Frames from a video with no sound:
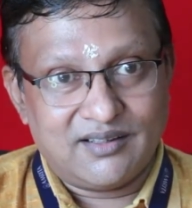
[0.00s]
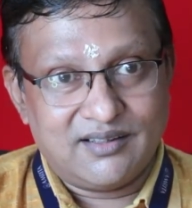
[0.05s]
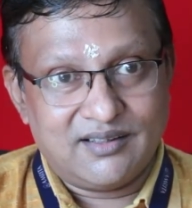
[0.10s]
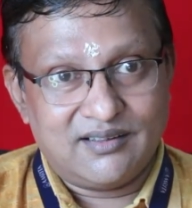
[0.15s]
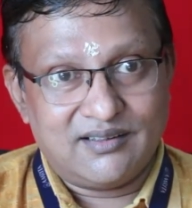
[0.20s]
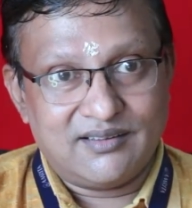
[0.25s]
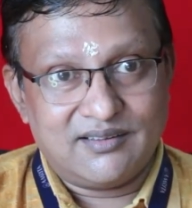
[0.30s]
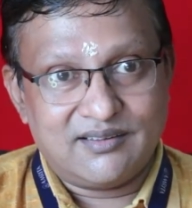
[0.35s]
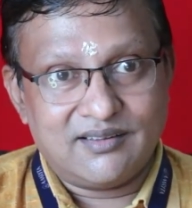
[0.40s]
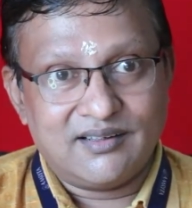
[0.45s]

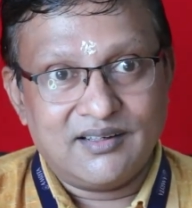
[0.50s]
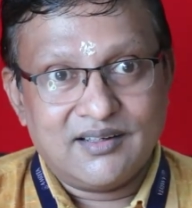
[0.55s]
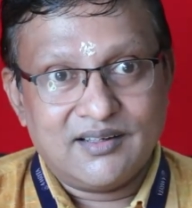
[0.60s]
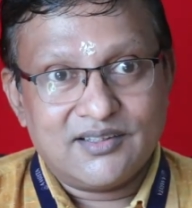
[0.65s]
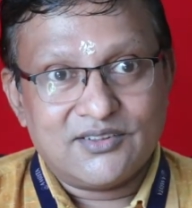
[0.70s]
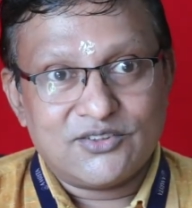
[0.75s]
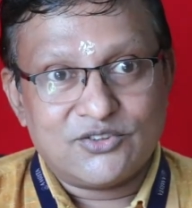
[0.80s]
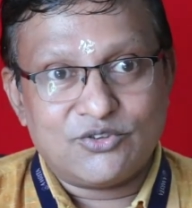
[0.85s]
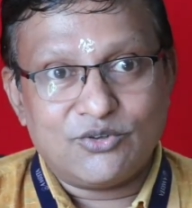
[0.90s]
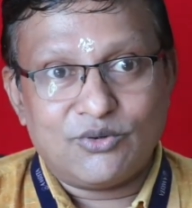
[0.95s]
And
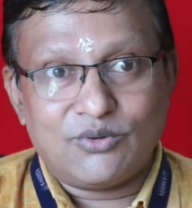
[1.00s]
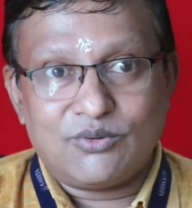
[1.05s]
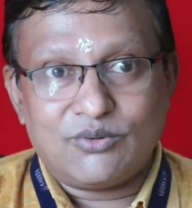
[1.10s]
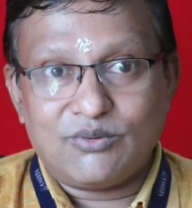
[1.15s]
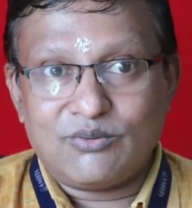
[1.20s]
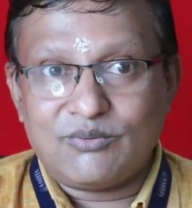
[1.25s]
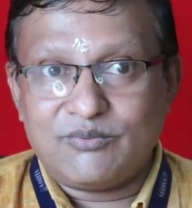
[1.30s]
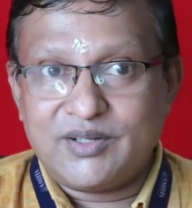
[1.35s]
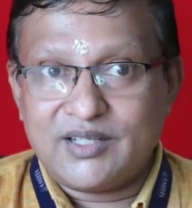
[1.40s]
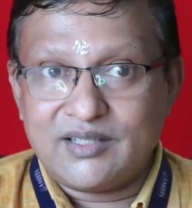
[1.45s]

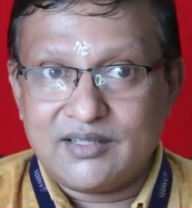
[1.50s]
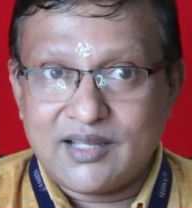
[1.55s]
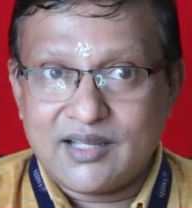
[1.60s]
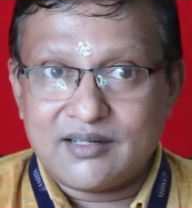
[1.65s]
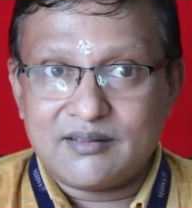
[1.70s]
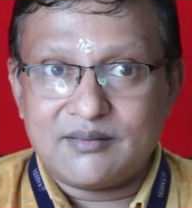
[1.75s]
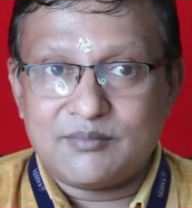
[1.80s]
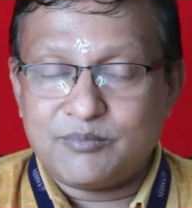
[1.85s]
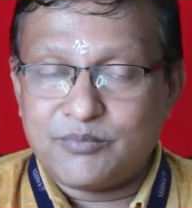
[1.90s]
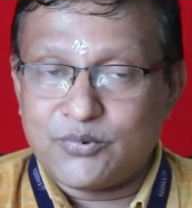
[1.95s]
so when
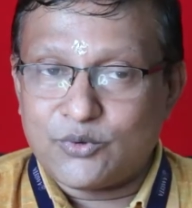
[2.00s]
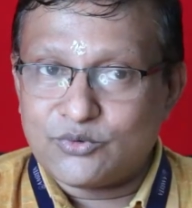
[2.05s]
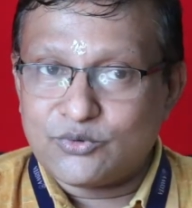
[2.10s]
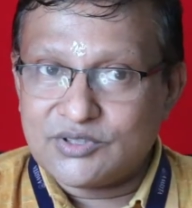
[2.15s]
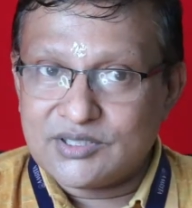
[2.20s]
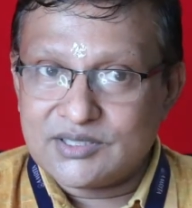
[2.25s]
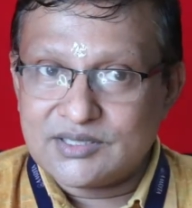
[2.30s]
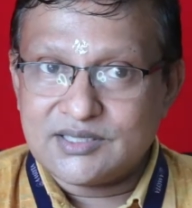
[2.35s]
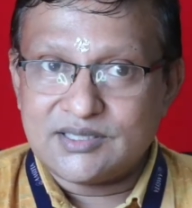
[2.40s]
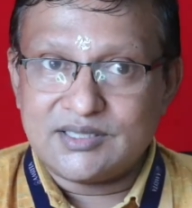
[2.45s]
that
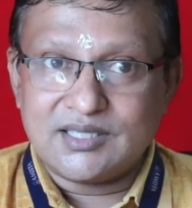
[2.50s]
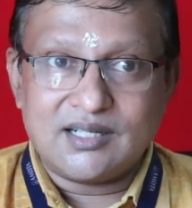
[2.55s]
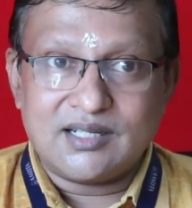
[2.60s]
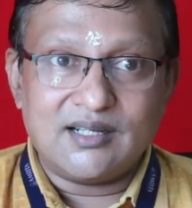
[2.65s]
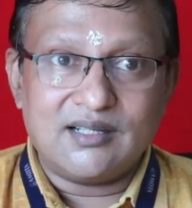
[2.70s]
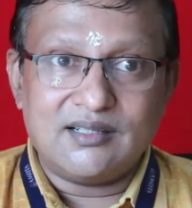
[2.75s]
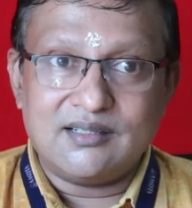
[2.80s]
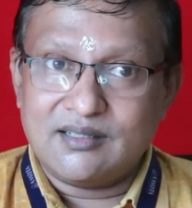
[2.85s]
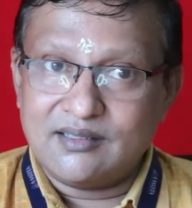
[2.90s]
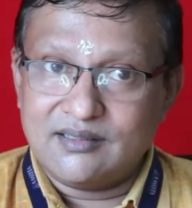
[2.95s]
process is
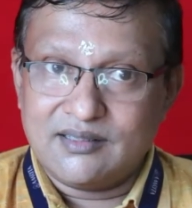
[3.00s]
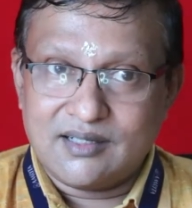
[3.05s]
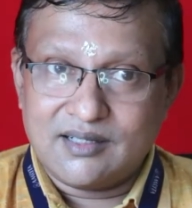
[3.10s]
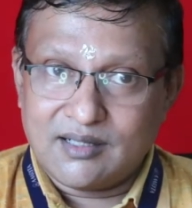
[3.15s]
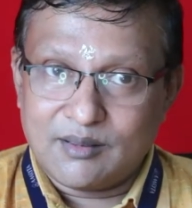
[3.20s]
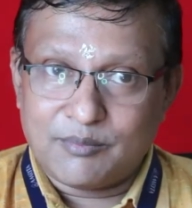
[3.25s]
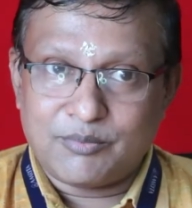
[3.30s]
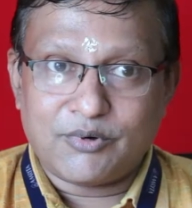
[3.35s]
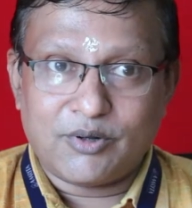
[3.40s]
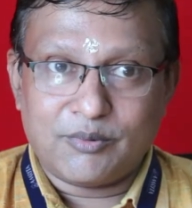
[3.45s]
done in
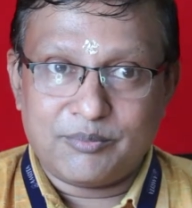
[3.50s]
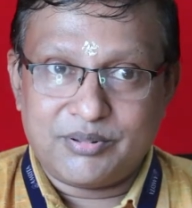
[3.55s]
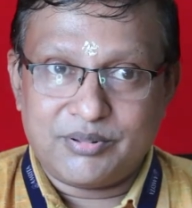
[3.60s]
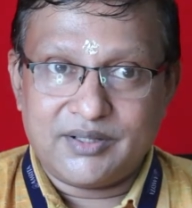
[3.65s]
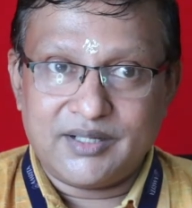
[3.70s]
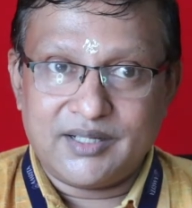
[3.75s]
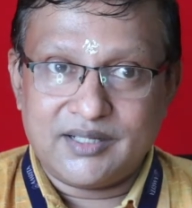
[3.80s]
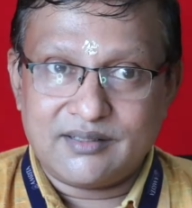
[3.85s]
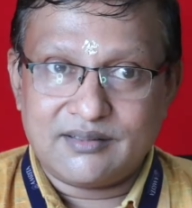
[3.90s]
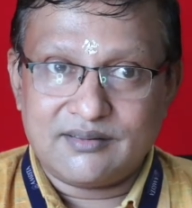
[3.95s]
an
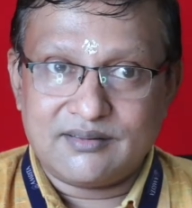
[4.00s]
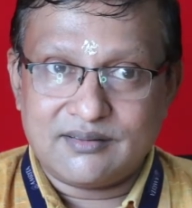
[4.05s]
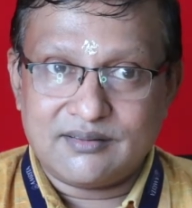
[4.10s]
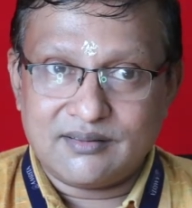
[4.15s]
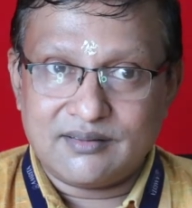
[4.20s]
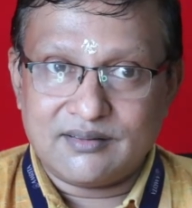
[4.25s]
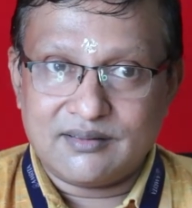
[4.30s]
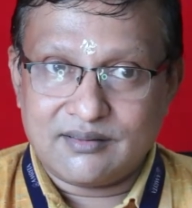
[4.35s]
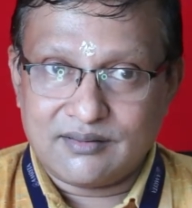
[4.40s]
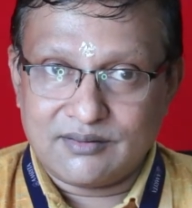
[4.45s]
appropriate
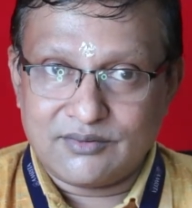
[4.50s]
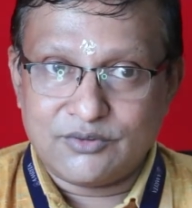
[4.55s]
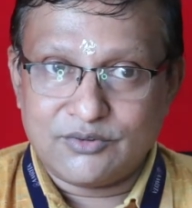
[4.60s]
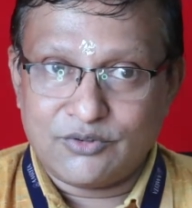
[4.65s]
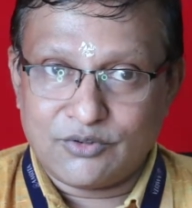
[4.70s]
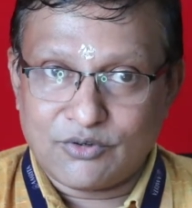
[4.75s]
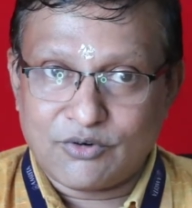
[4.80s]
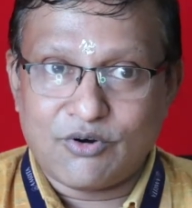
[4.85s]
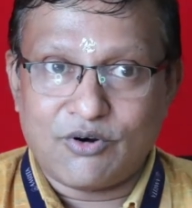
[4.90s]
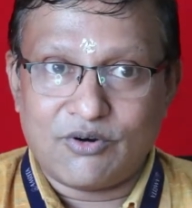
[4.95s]

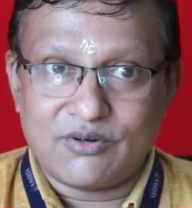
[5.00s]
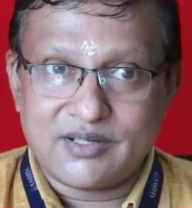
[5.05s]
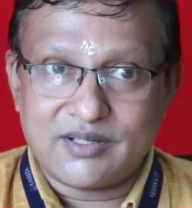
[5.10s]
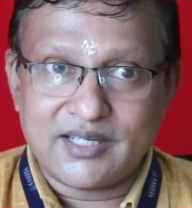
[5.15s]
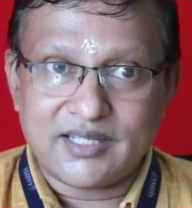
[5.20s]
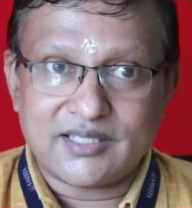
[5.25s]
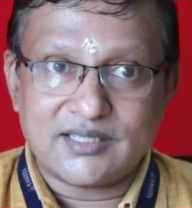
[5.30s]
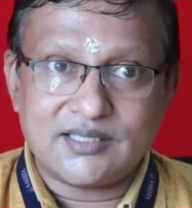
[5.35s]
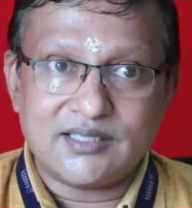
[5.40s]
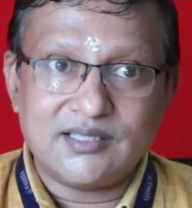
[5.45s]

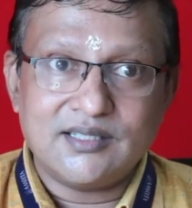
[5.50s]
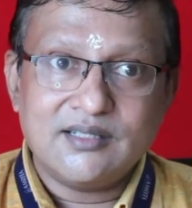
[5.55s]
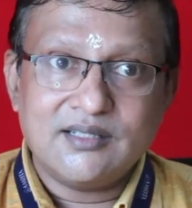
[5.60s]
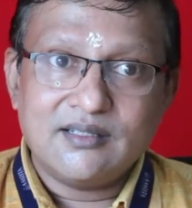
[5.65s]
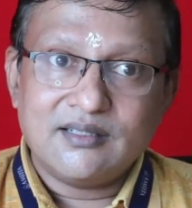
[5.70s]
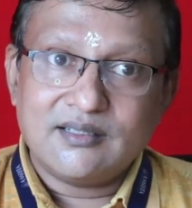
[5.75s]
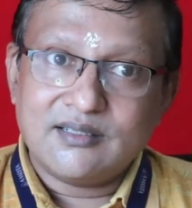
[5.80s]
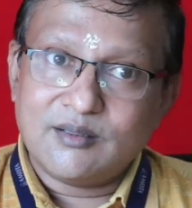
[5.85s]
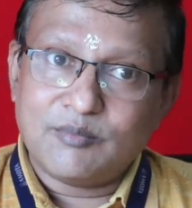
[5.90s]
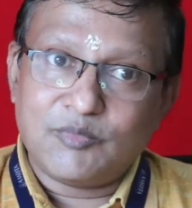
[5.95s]
context,
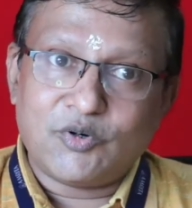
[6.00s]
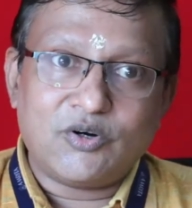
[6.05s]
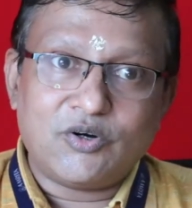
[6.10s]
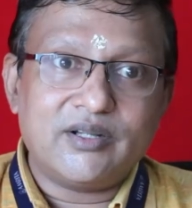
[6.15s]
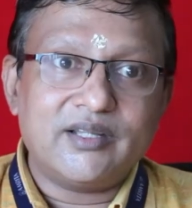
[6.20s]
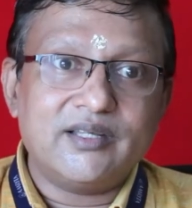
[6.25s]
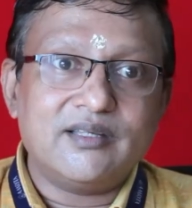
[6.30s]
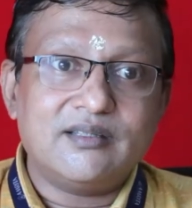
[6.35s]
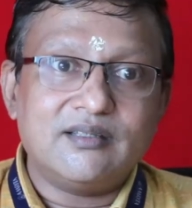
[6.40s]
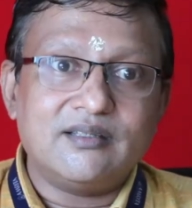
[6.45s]
the
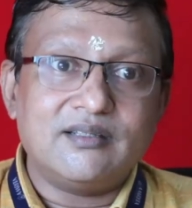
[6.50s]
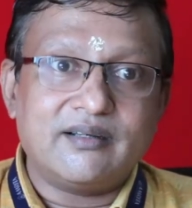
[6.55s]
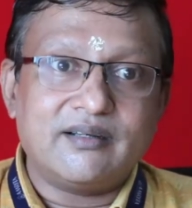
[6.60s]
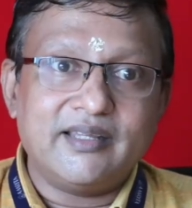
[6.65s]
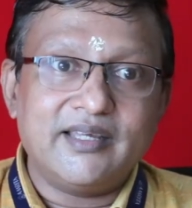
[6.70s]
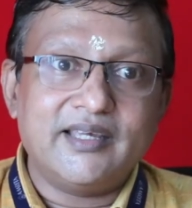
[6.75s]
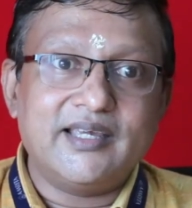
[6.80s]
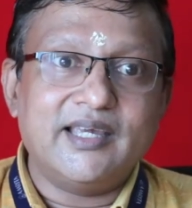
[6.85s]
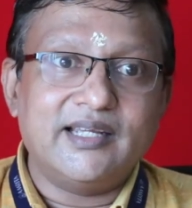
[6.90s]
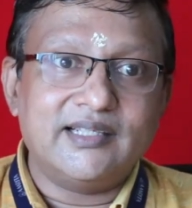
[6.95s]
body
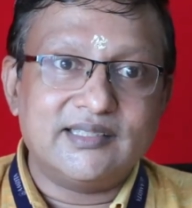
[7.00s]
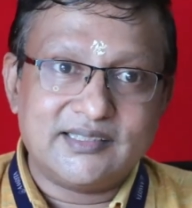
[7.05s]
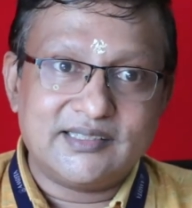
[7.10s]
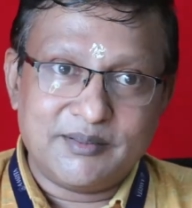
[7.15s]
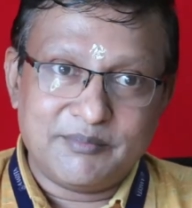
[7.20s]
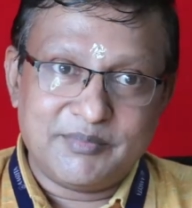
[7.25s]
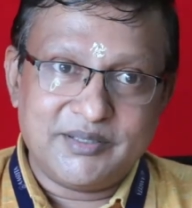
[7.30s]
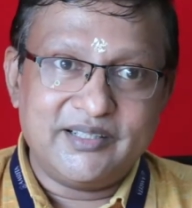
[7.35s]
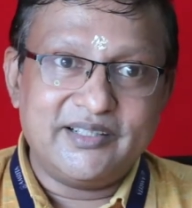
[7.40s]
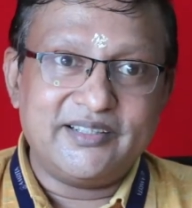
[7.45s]
regains
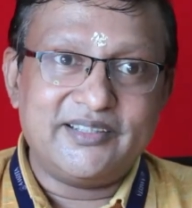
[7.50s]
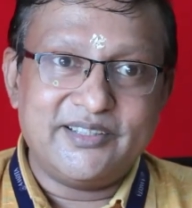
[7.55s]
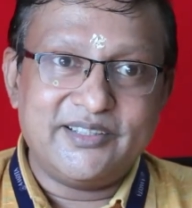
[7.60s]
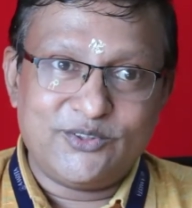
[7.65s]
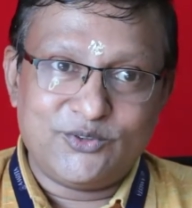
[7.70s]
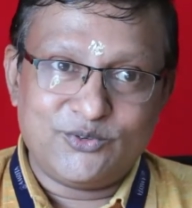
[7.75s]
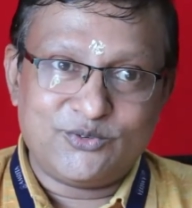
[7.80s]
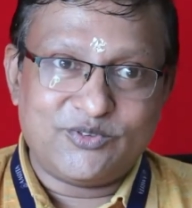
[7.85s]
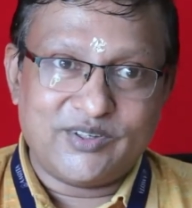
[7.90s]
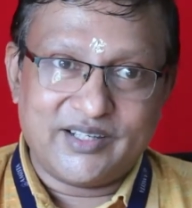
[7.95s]
the ability
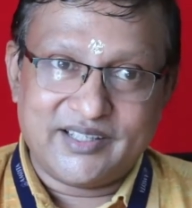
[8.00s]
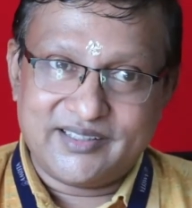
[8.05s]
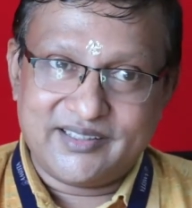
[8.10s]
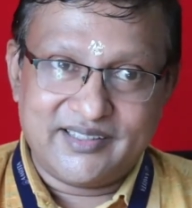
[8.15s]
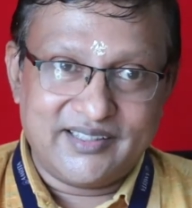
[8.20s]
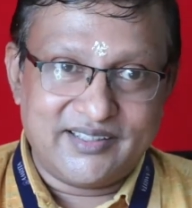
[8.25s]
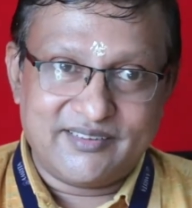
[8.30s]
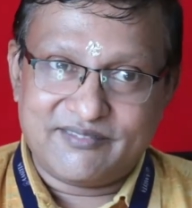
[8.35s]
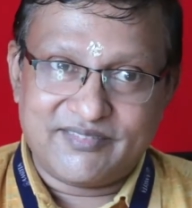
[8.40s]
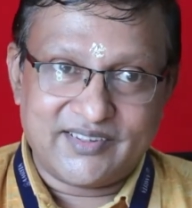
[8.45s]
to
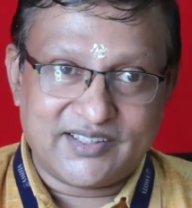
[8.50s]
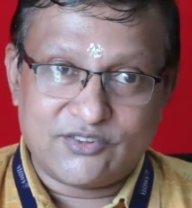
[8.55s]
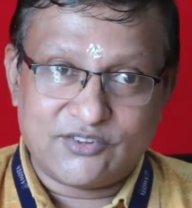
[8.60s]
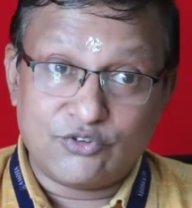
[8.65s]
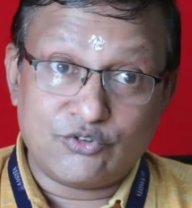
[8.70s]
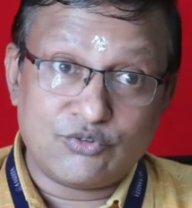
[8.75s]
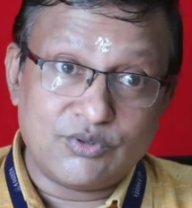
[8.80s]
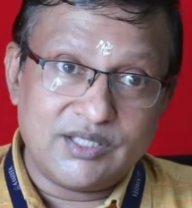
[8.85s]
fight the infection.